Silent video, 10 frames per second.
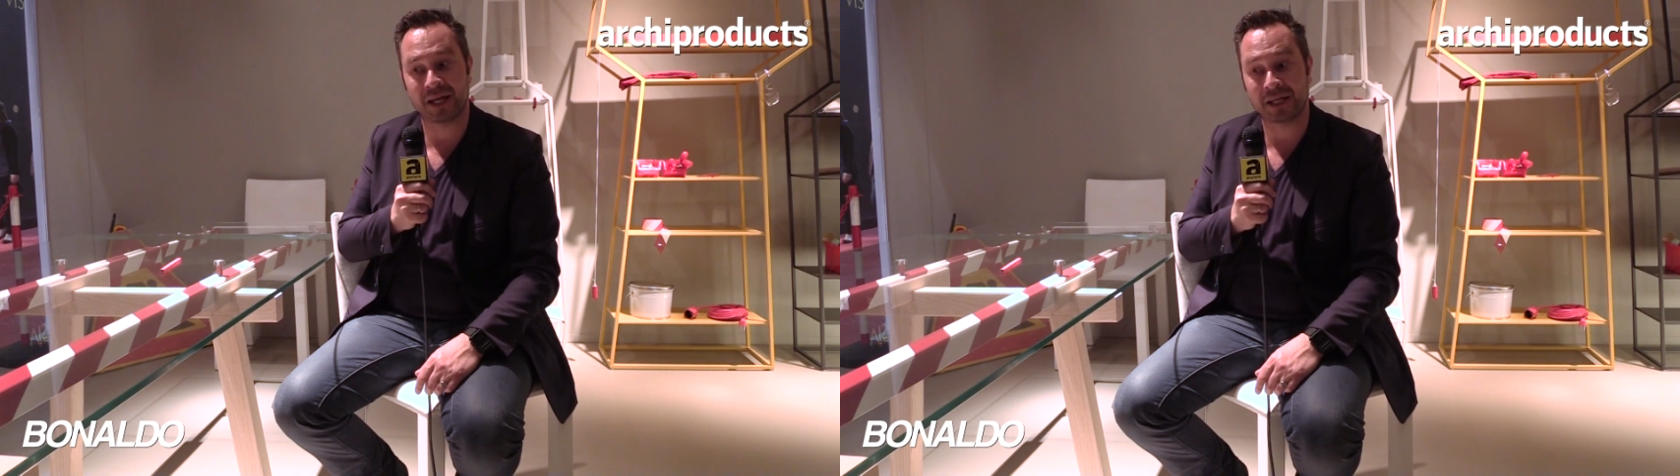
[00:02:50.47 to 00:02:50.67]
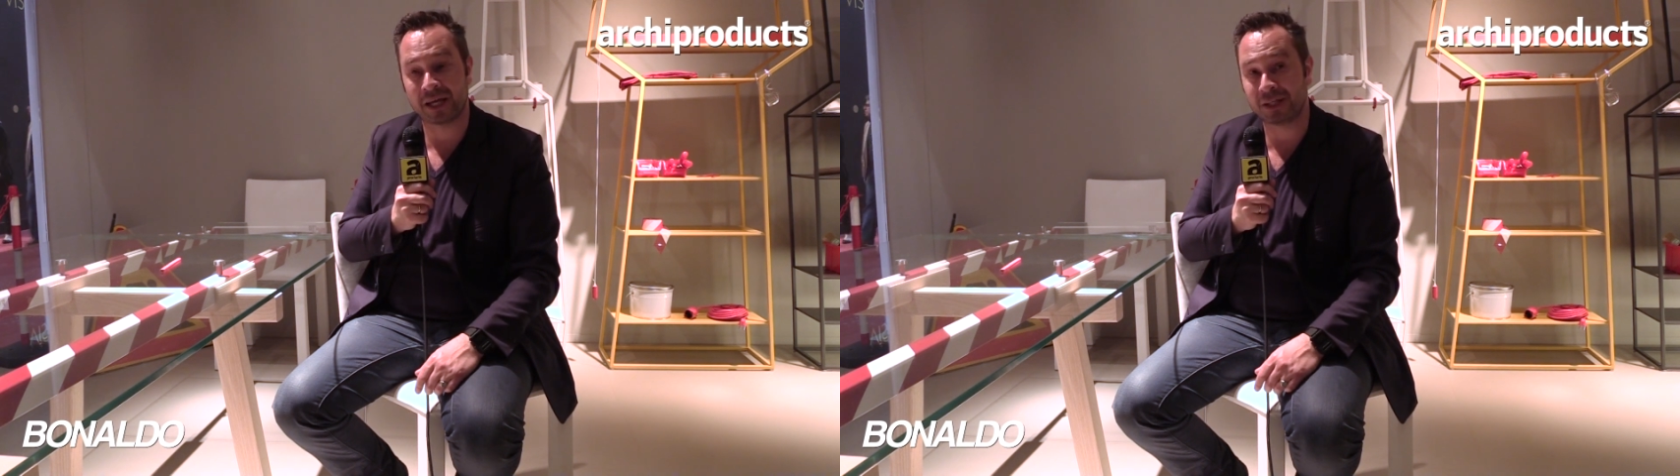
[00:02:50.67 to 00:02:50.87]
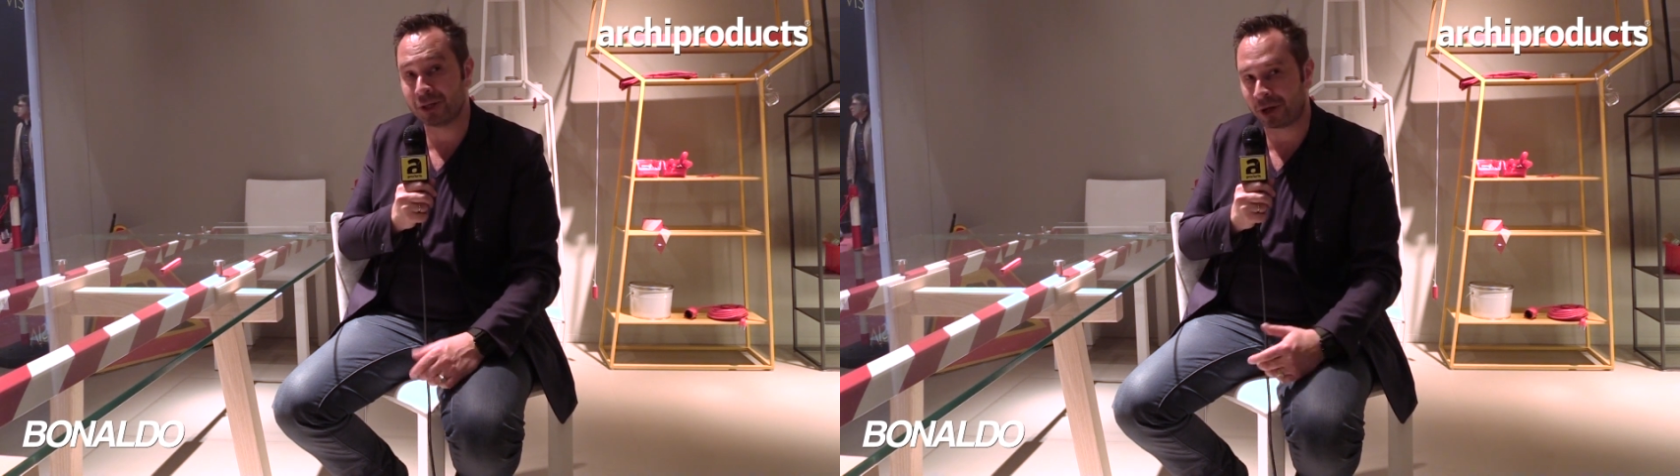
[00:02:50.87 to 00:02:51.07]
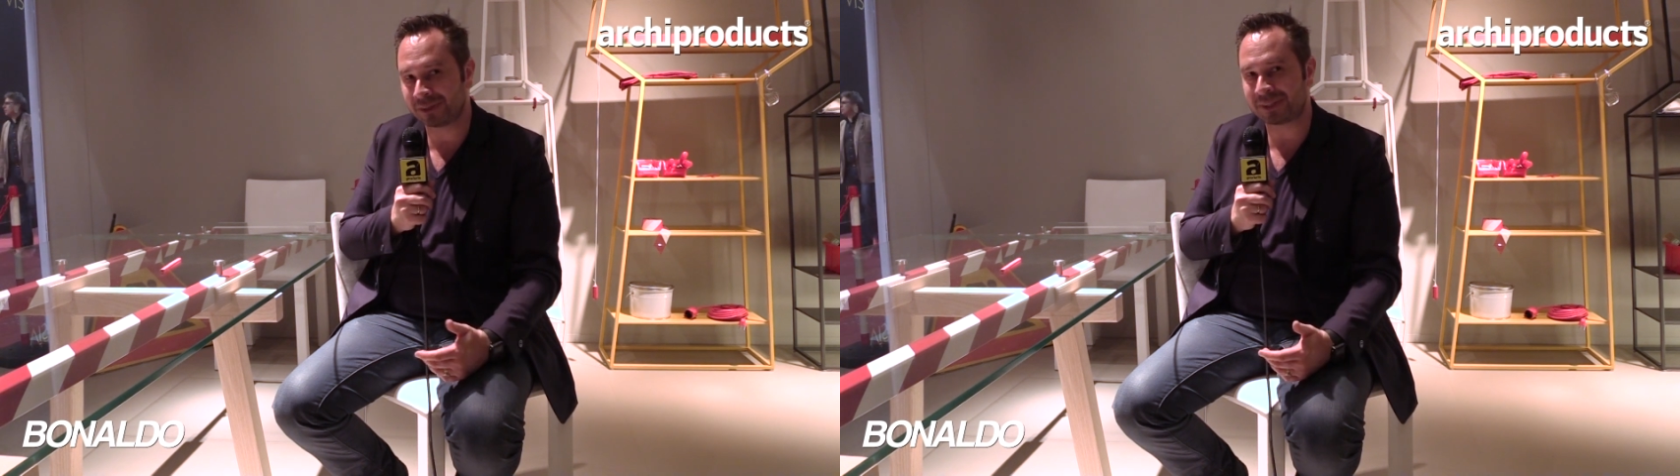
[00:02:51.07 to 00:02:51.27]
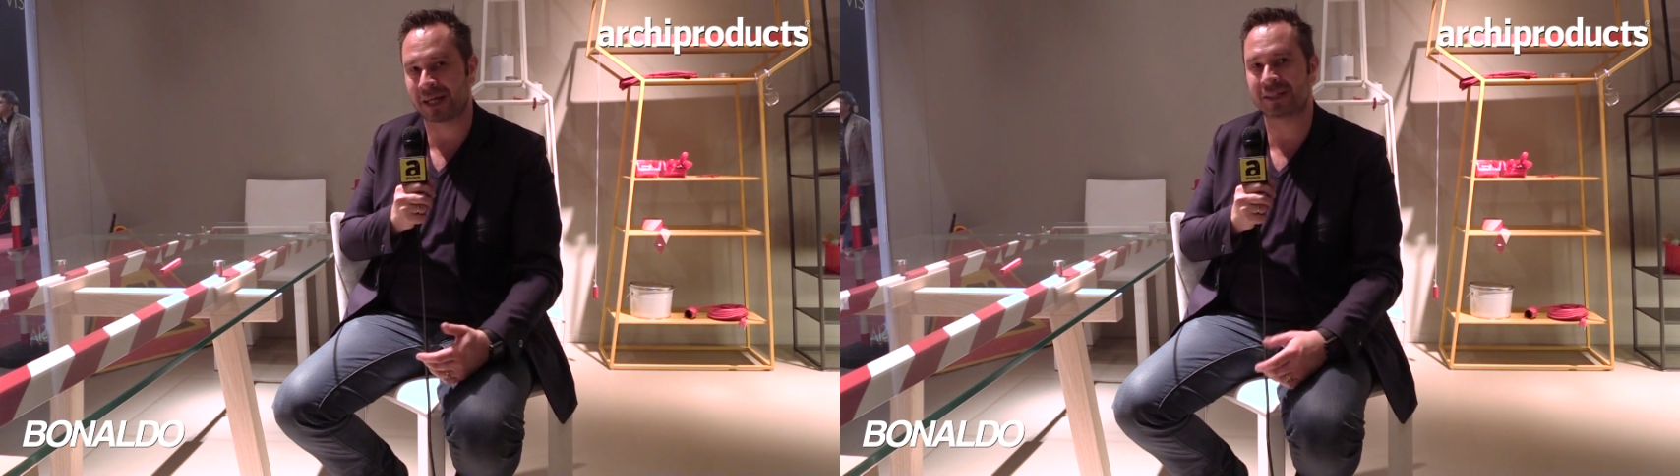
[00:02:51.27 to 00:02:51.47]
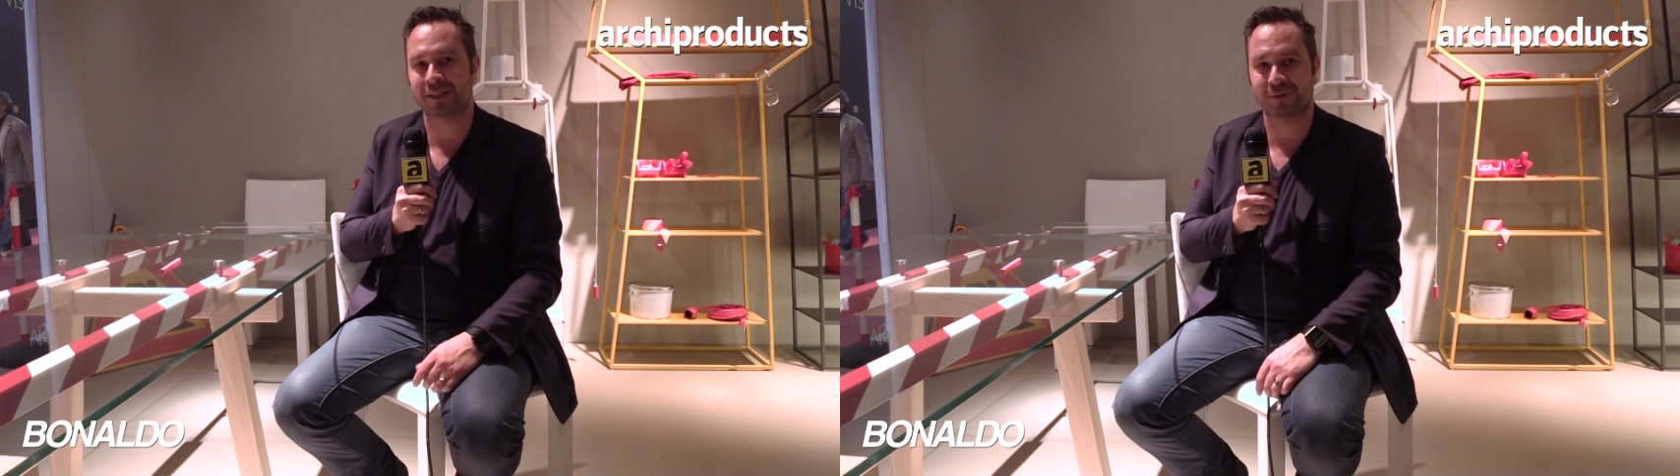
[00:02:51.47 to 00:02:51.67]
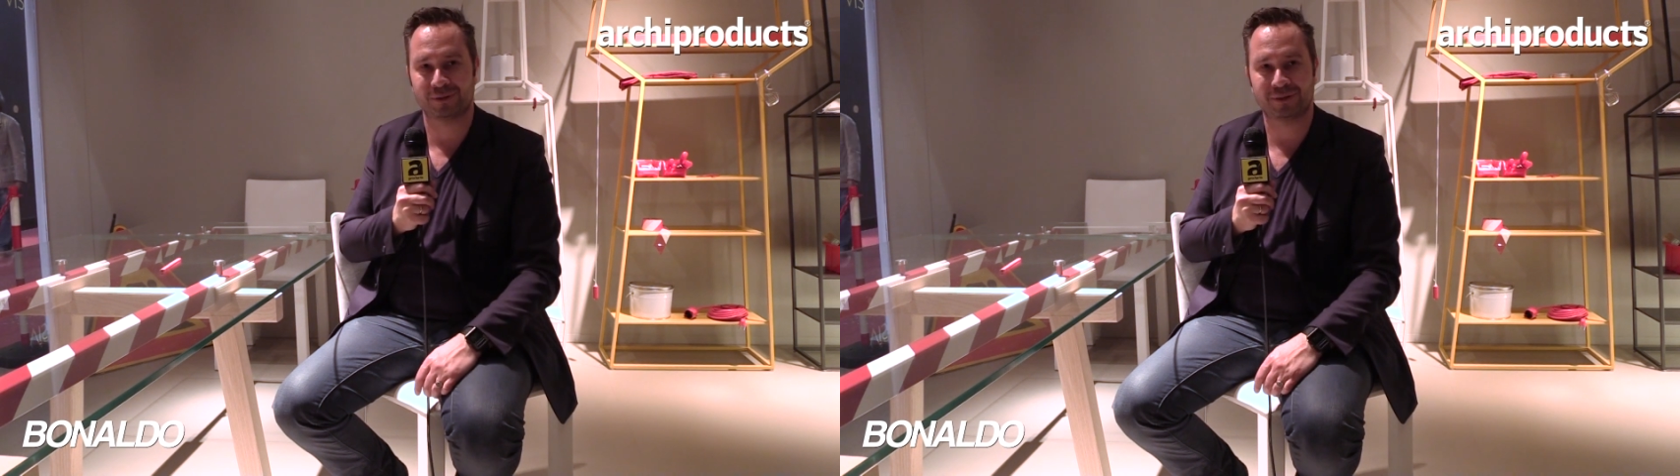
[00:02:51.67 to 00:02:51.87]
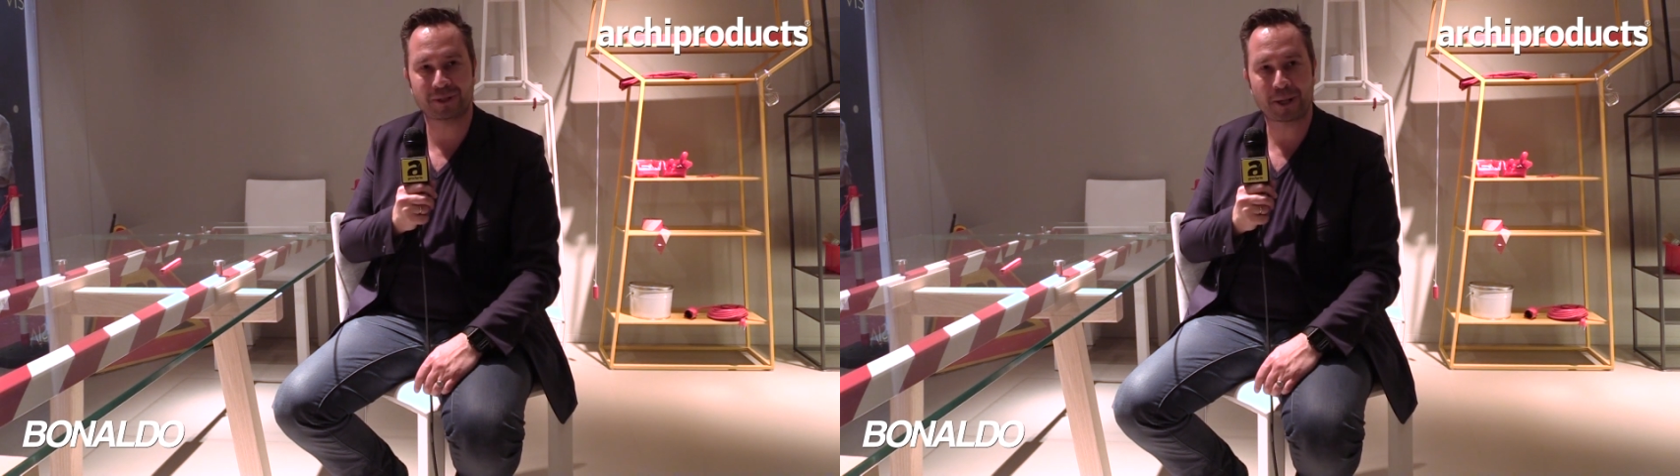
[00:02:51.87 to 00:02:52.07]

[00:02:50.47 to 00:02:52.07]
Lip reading: and non-technical.